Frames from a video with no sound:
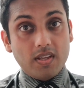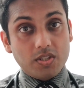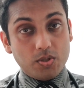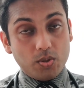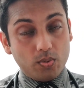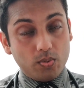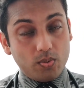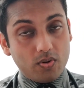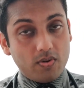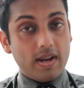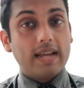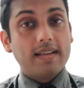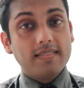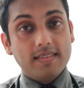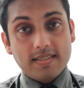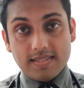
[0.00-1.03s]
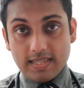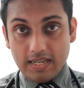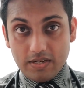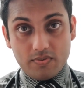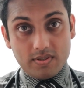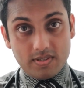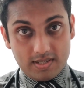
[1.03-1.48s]
to crack this
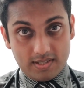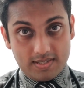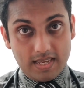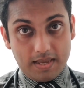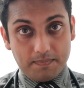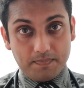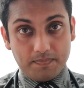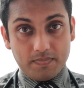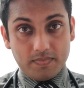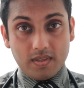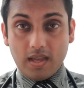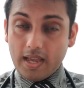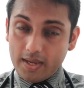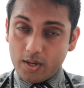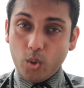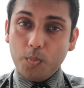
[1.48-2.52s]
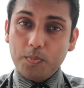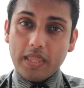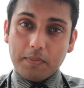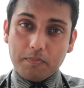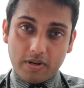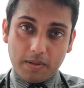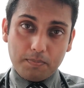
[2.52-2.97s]
entrance exam. I hope
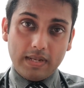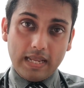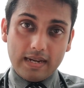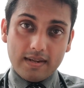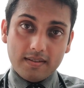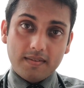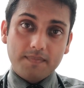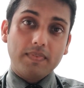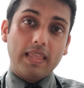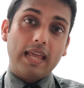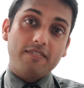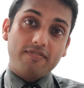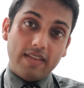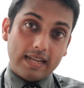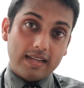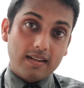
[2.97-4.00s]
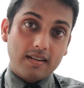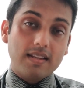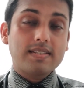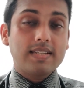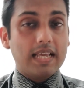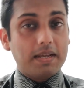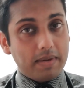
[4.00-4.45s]
that PrepLadder and
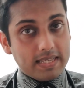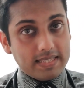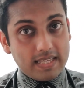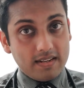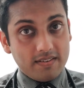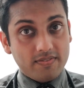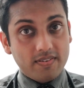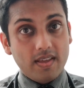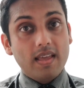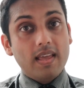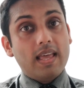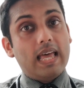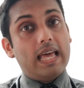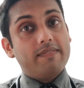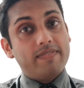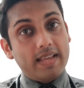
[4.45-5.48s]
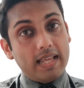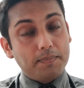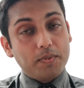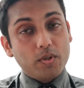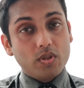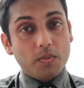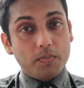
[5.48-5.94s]
faculties like myself have
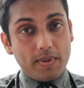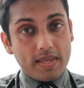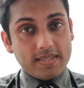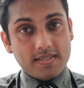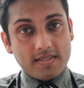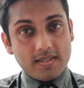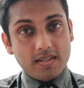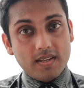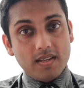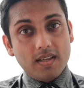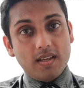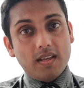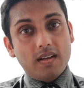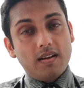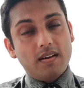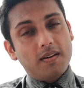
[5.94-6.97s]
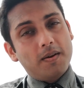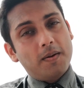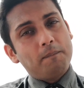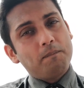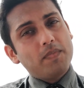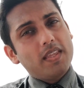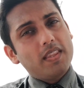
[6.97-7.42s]
helped you the best
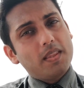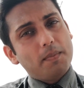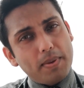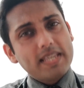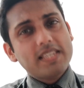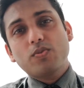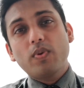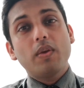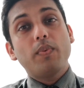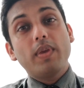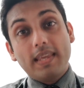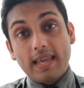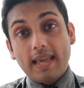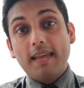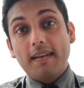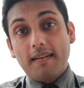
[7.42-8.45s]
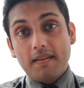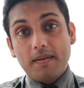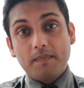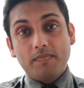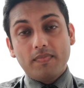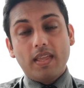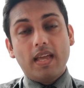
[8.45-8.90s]
um, in the best way we
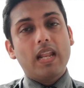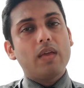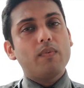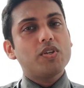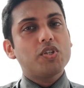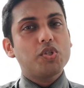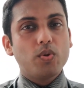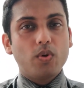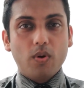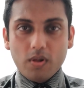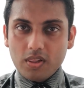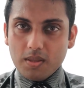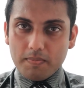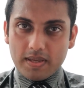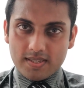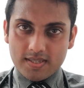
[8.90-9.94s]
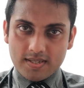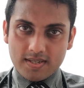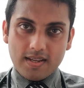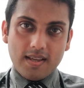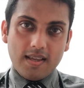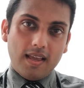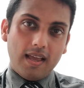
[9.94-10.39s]
can. And I wish you all the best
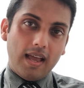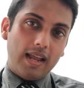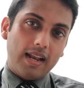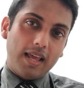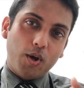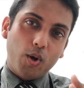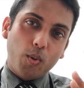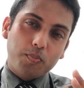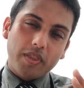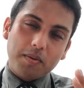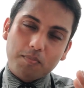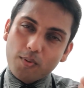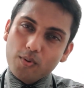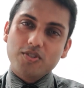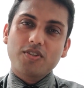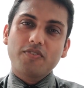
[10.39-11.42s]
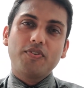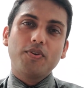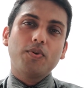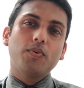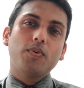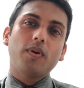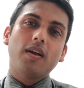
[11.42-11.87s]
and I hope that most of
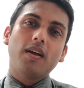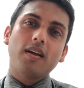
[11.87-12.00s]
you